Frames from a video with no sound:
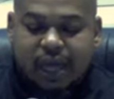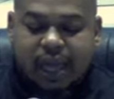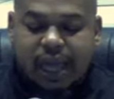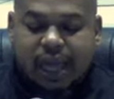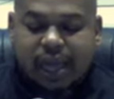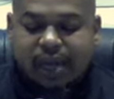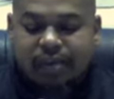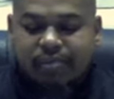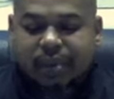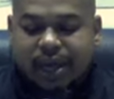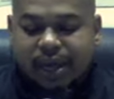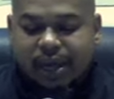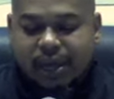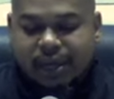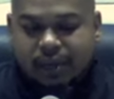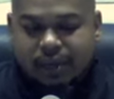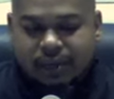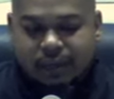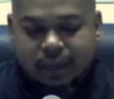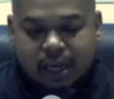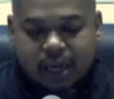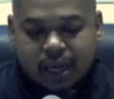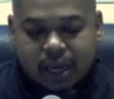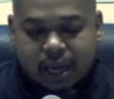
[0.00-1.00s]
and
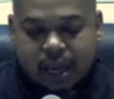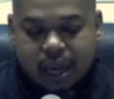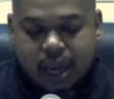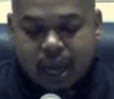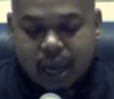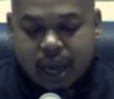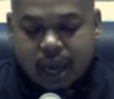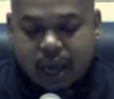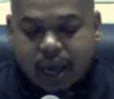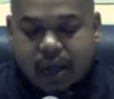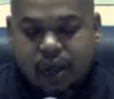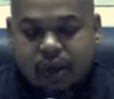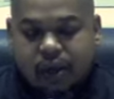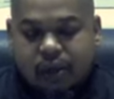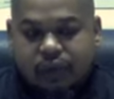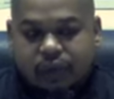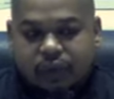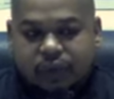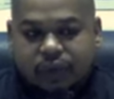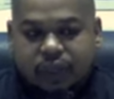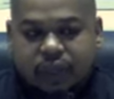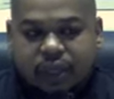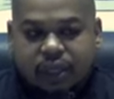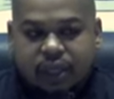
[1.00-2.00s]
man.
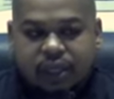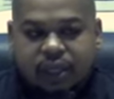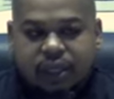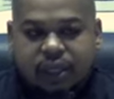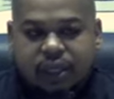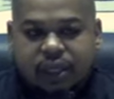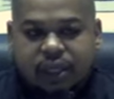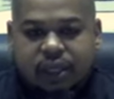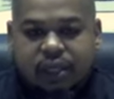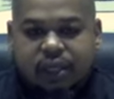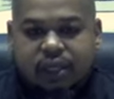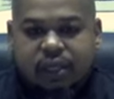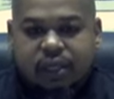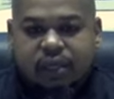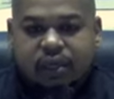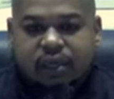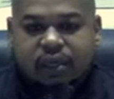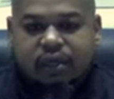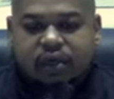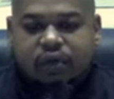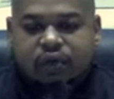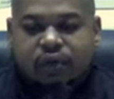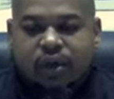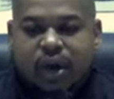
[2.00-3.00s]
The
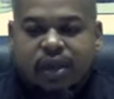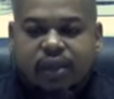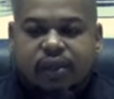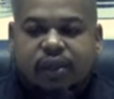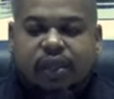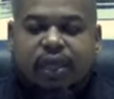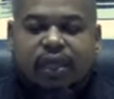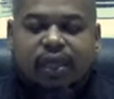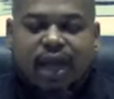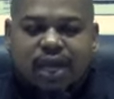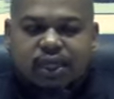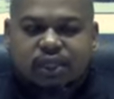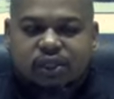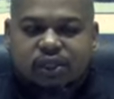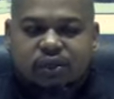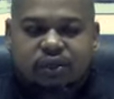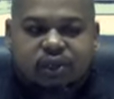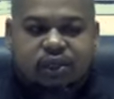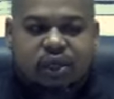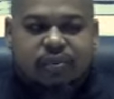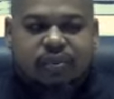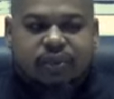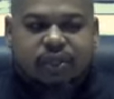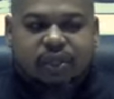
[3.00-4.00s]
correct theological
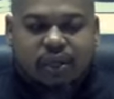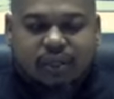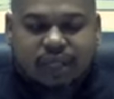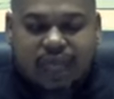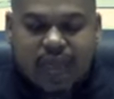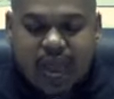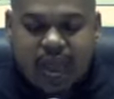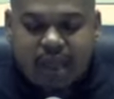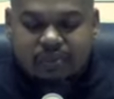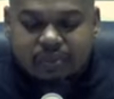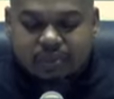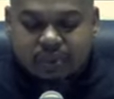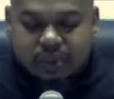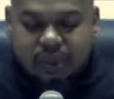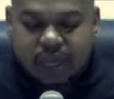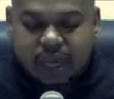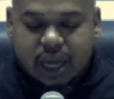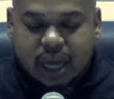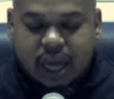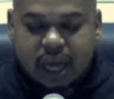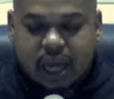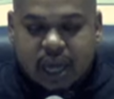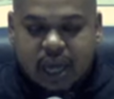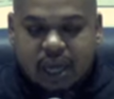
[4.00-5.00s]
term is called
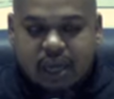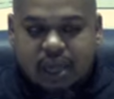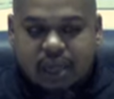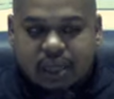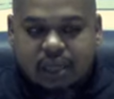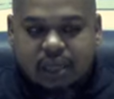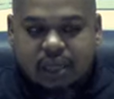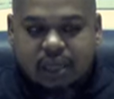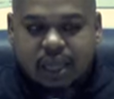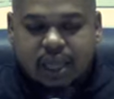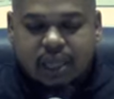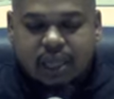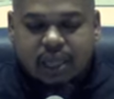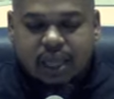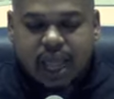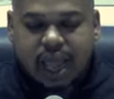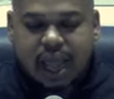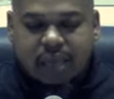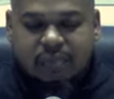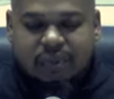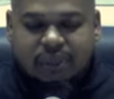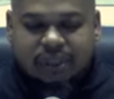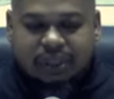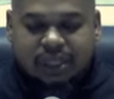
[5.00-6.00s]
the
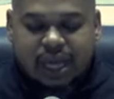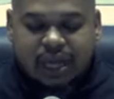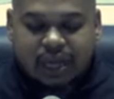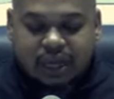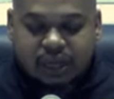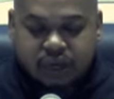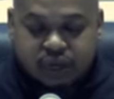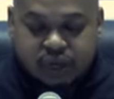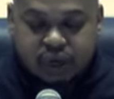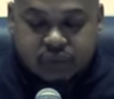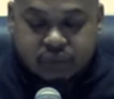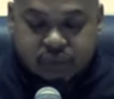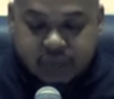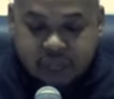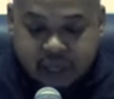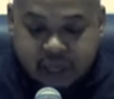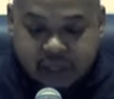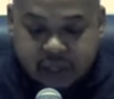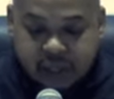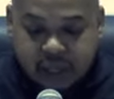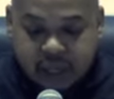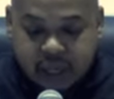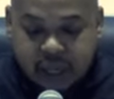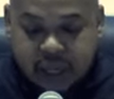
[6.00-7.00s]
hypostatic union.
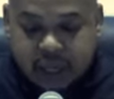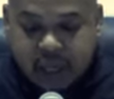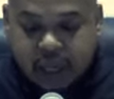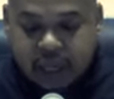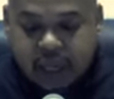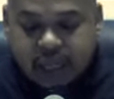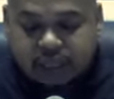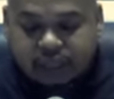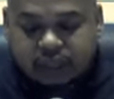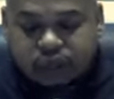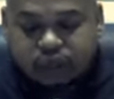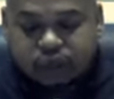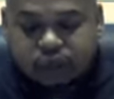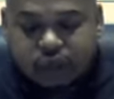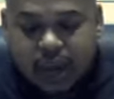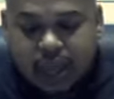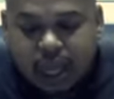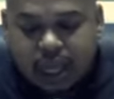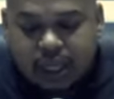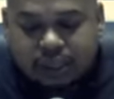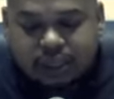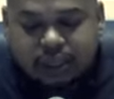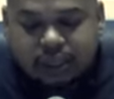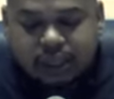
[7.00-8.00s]
It's
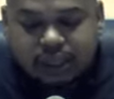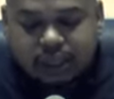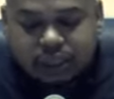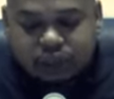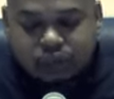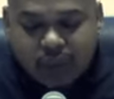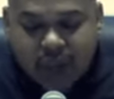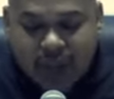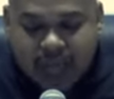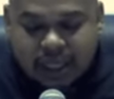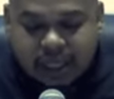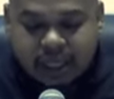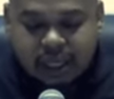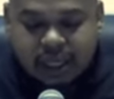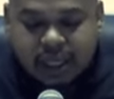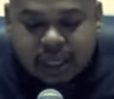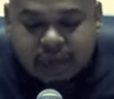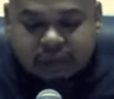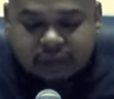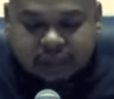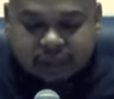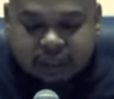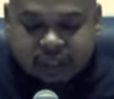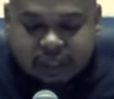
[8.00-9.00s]
the duality
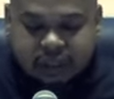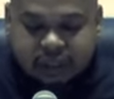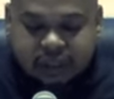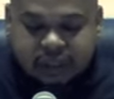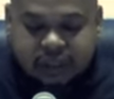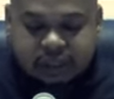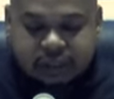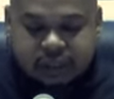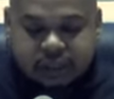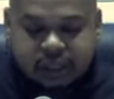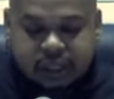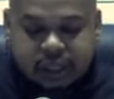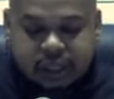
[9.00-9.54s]
of Jesus